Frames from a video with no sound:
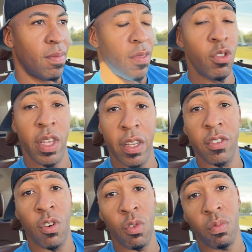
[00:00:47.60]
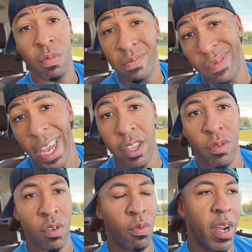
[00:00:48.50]
You think it's going to take you
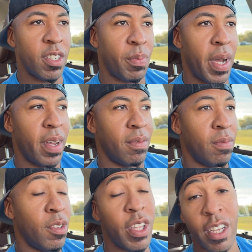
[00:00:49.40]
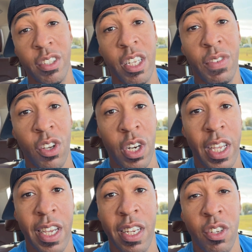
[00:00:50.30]
to the right spot? You think it's even going to
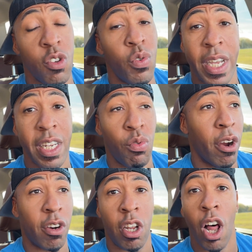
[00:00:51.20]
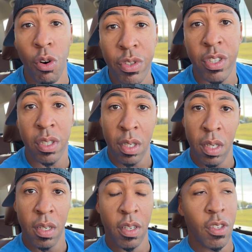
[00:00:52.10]
get you anywhere close
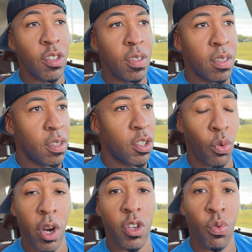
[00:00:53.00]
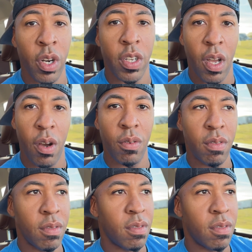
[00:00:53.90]
to where you want to go?